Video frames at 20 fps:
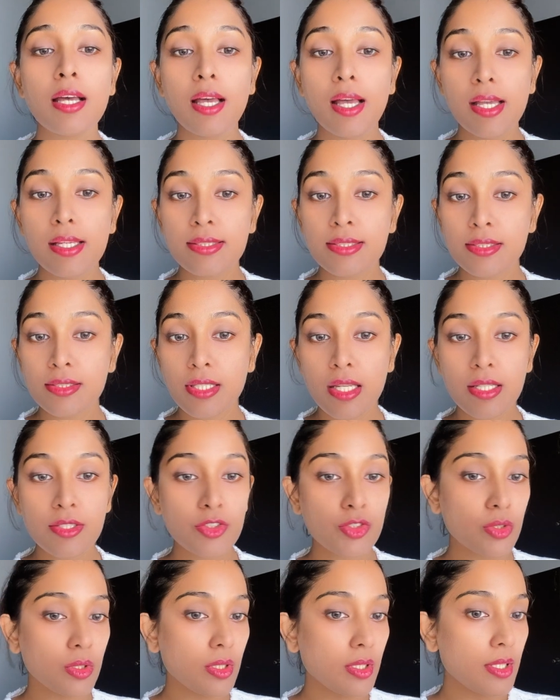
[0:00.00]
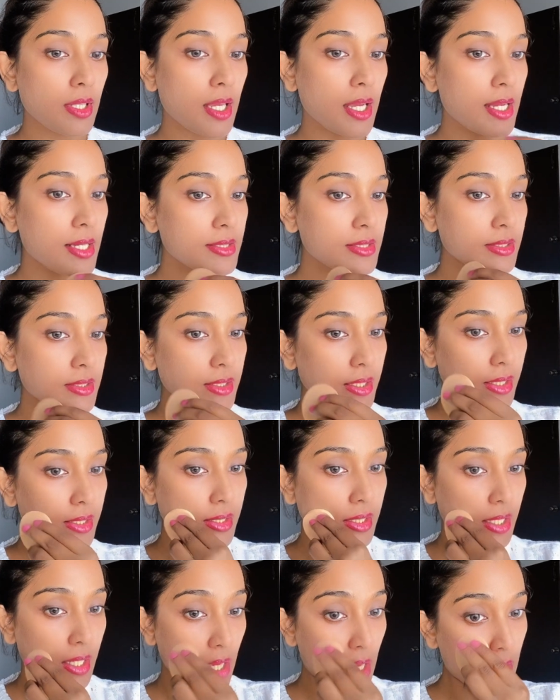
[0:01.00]
As natural as it
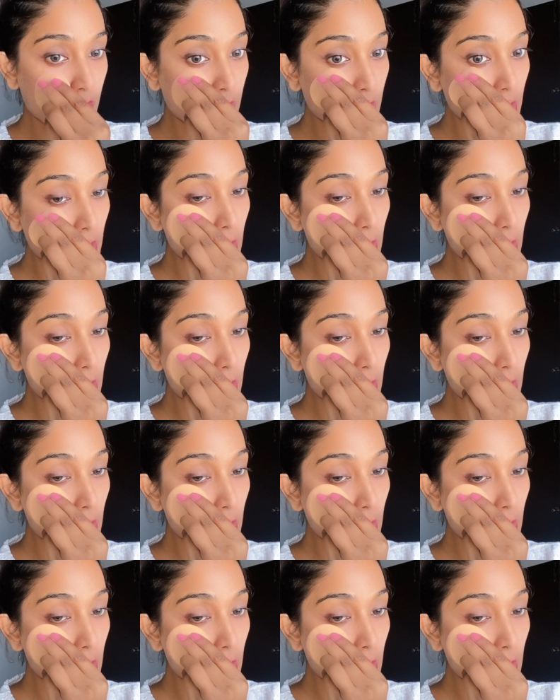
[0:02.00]
can get.